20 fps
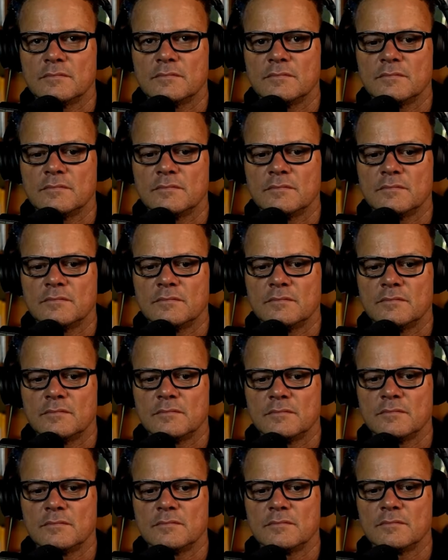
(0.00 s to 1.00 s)

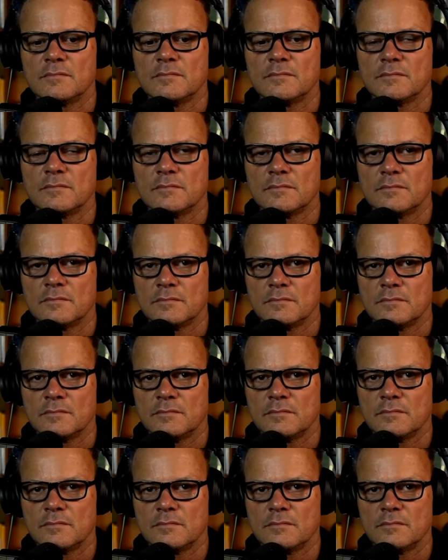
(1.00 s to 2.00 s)

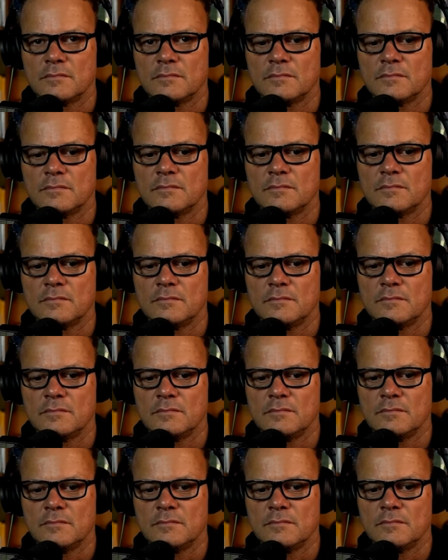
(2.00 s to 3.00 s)

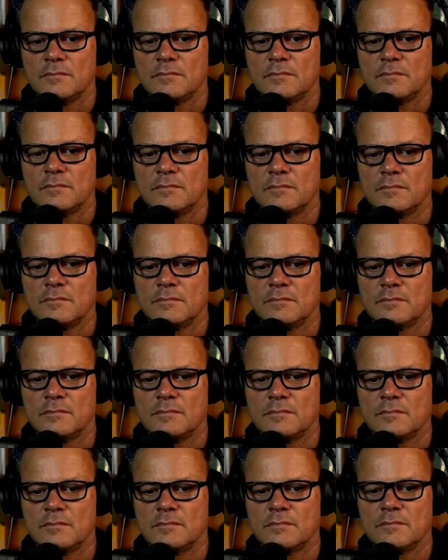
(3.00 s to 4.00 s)

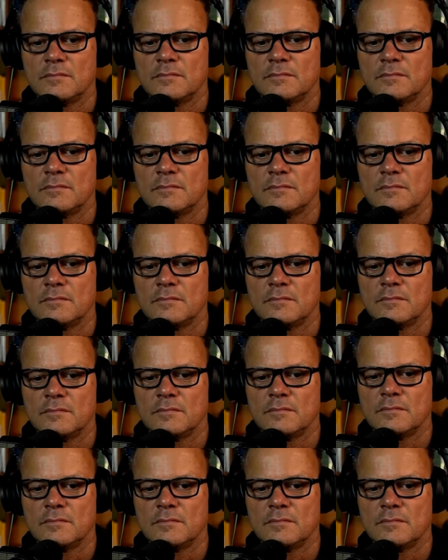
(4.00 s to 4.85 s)
The person shown says nothing.